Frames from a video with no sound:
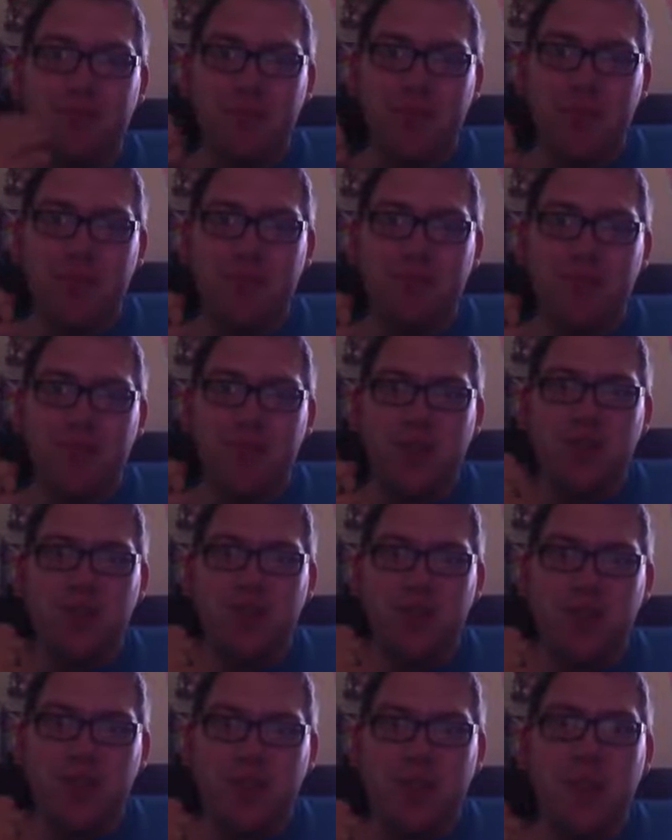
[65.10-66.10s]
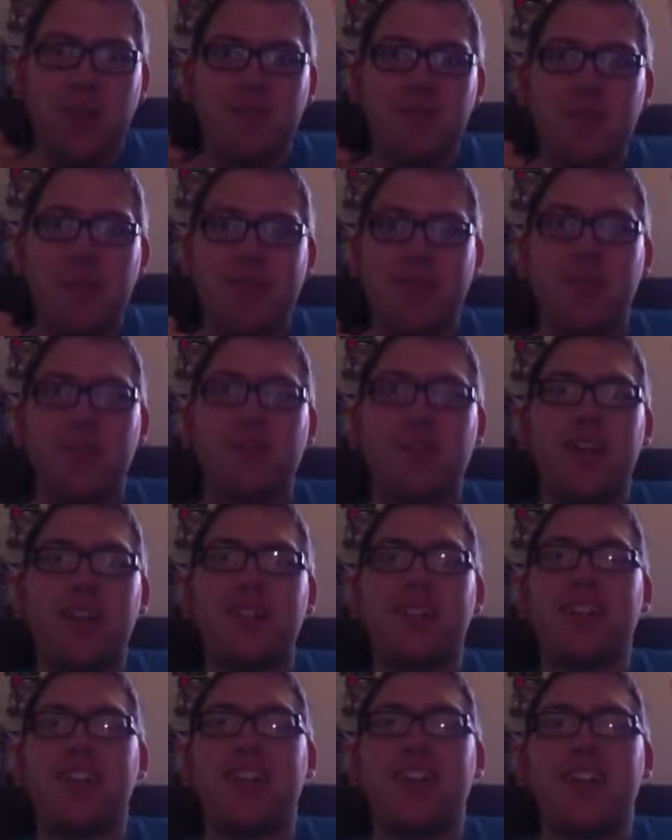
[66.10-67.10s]
really involved. So yeah, let's hope
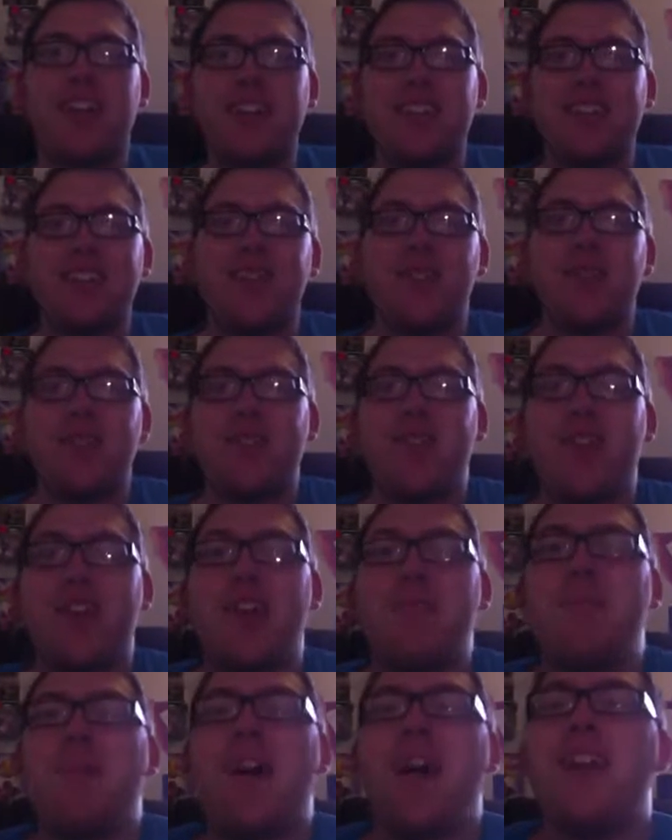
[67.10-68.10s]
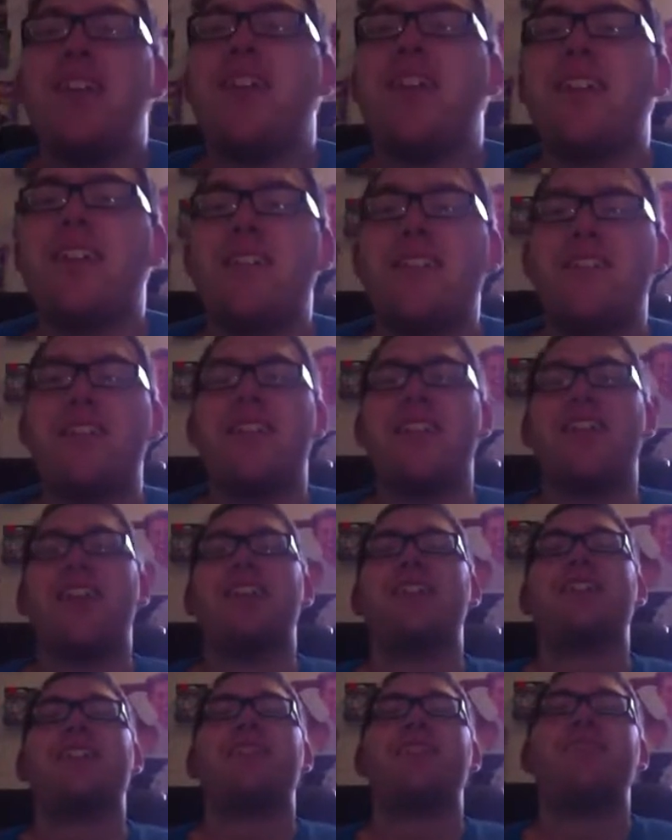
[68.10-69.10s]
that's the case. Let's all get behind England and
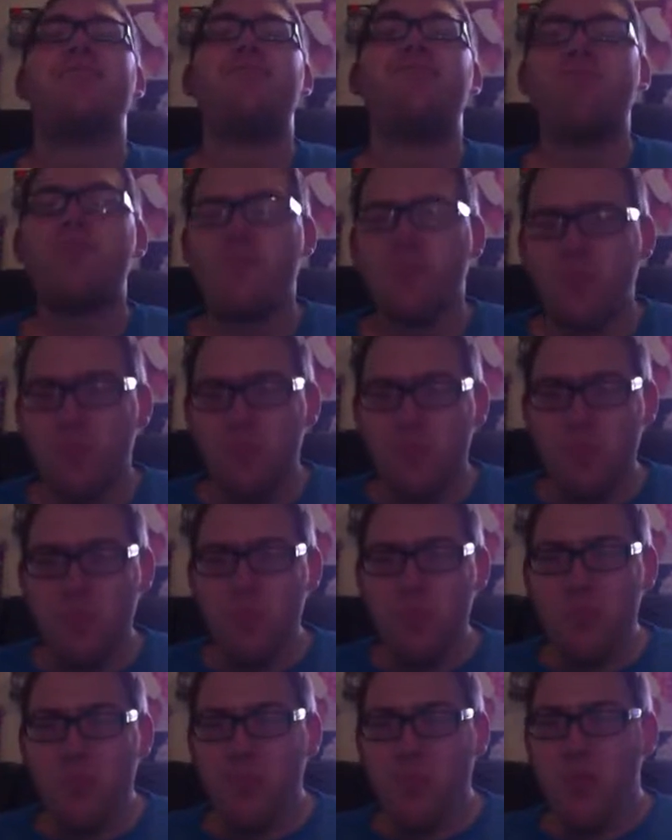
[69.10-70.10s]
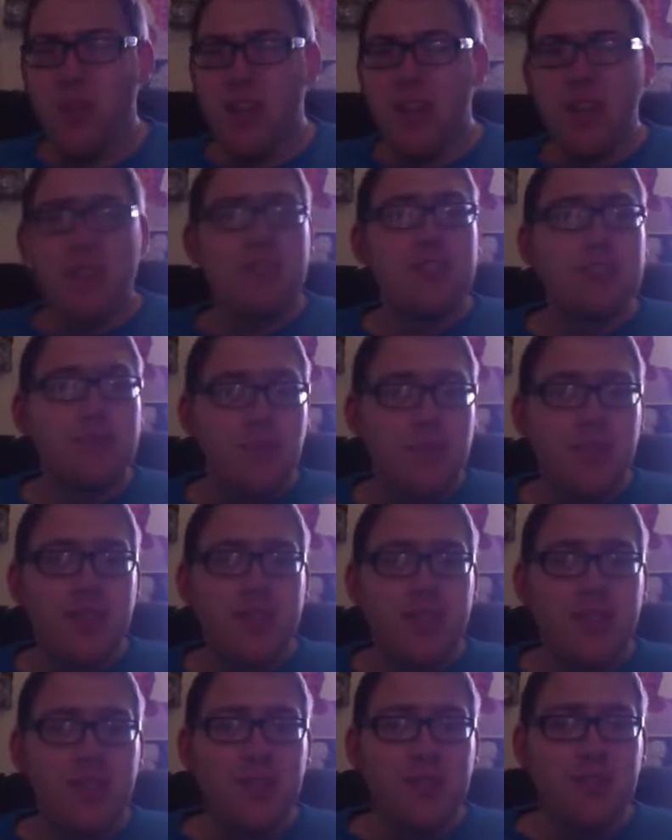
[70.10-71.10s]
let's see what we
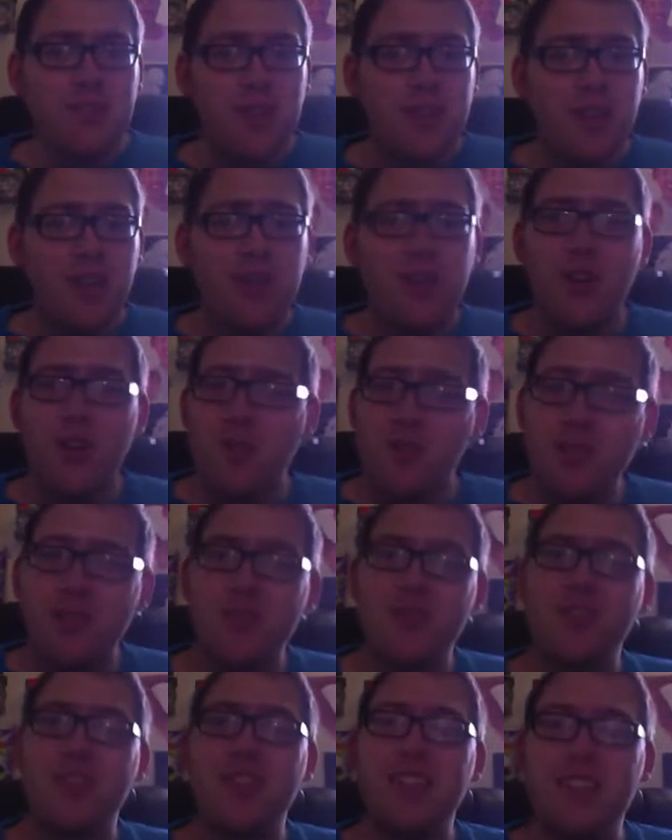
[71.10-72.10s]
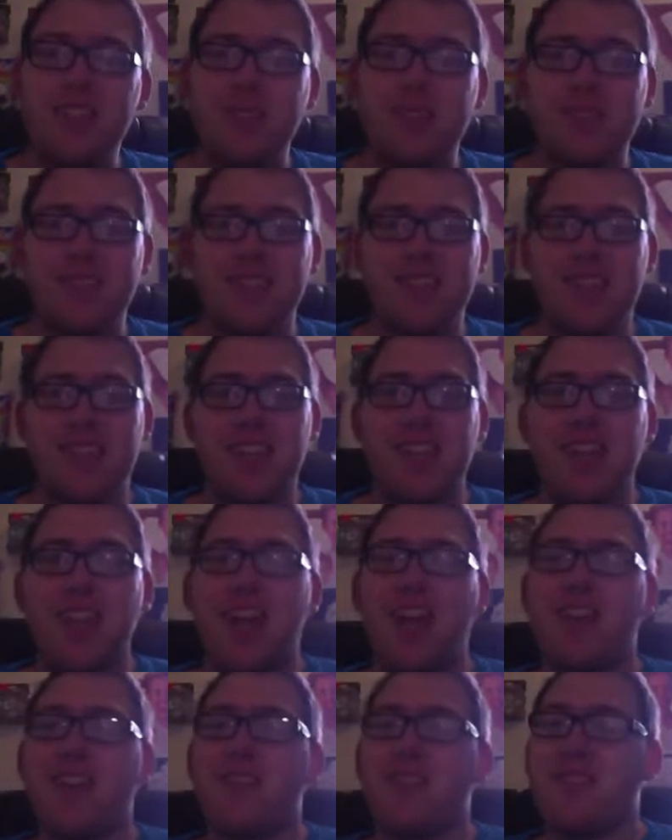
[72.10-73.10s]
can do. No one's under any illusions here.
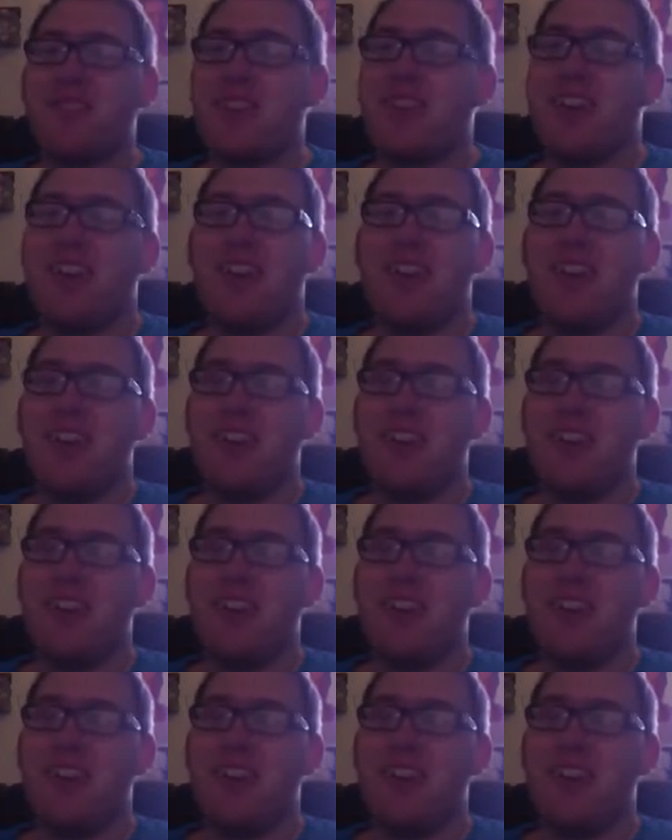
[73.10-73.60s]
I don't think